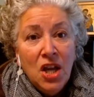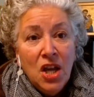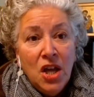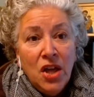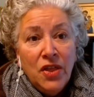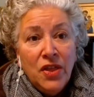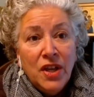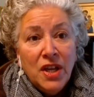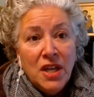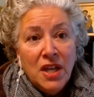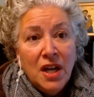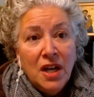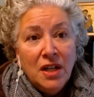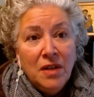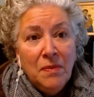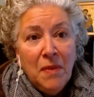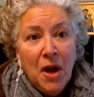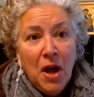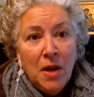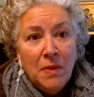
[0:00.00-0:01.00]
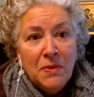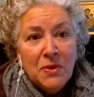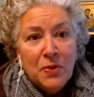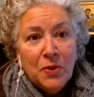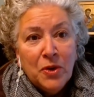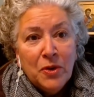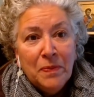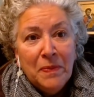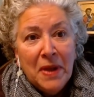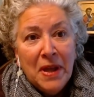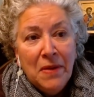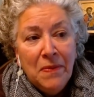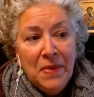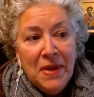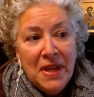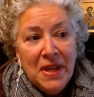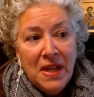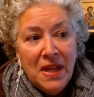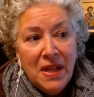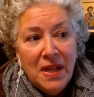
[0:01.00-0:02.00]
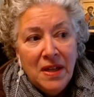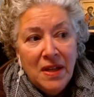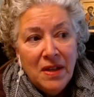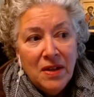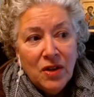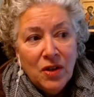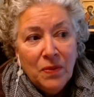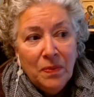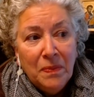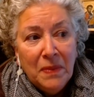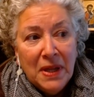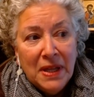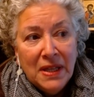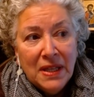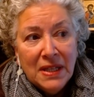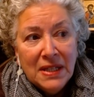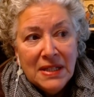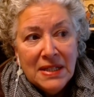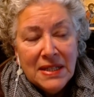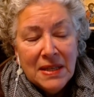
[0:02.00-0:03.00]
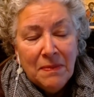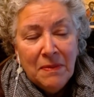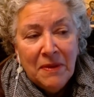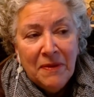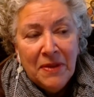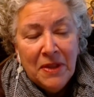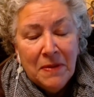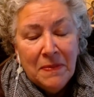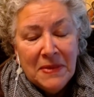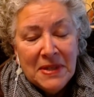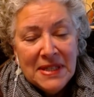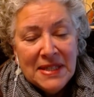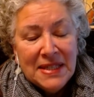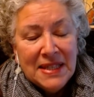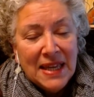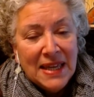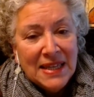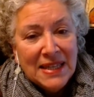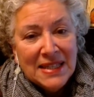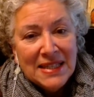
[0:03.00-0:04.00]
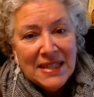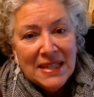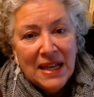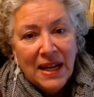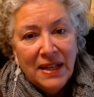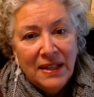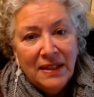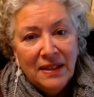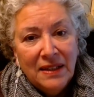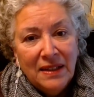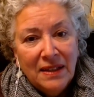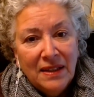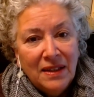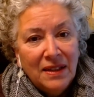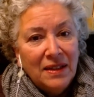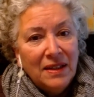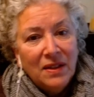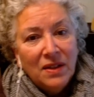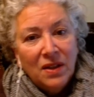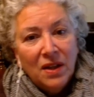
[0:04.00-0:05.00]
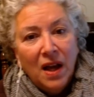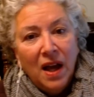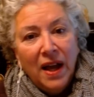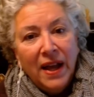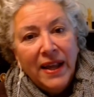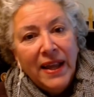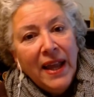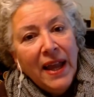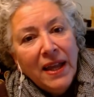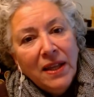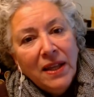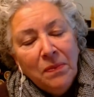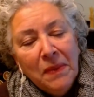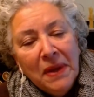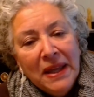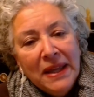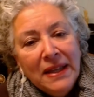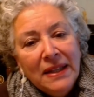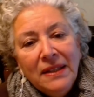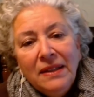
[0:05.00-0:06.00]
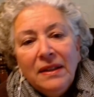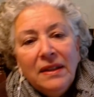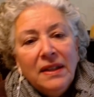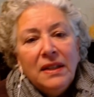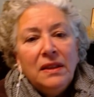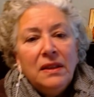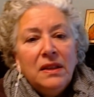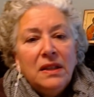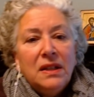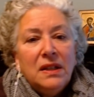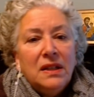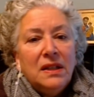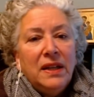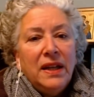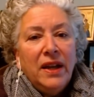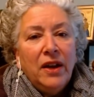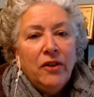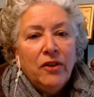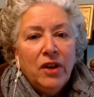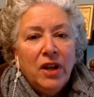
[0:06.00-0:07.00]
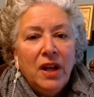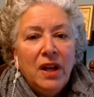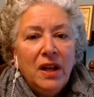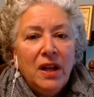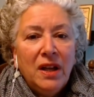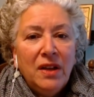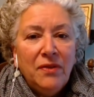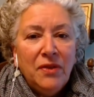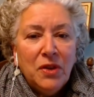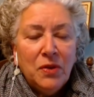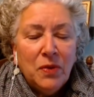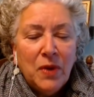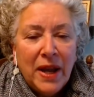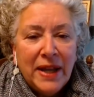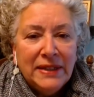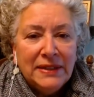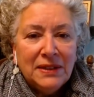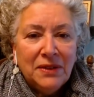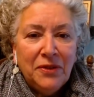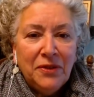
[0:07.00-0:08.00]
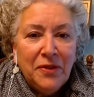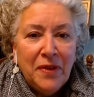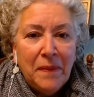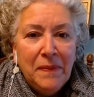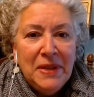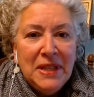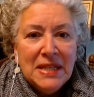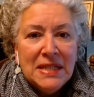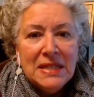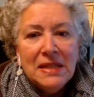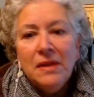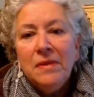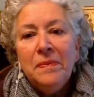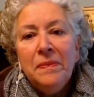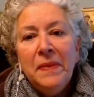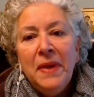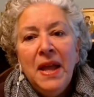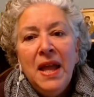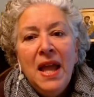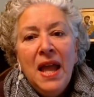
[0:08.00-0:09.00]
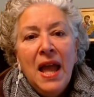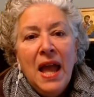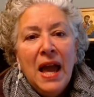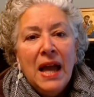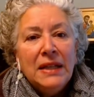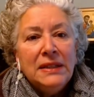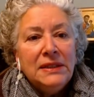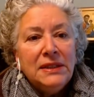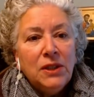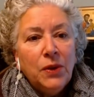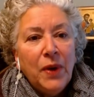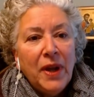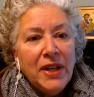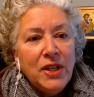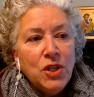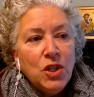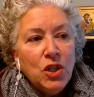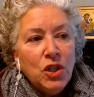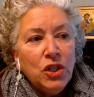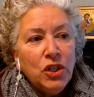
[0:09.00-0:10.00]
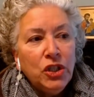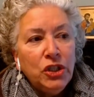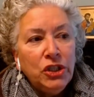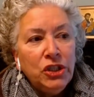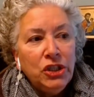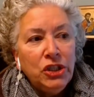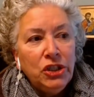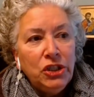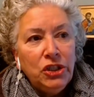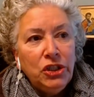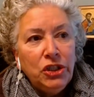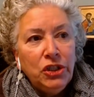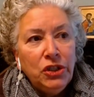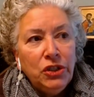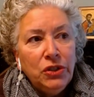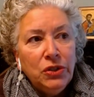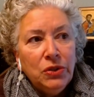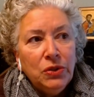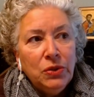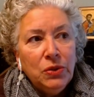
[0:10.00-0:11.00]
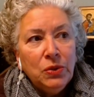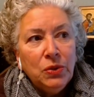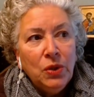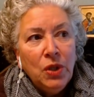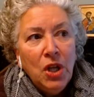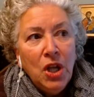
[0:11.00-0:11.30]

the young moms were maybe making some of the mistakes that I had made in the era of the rise of feminism. And so I turned to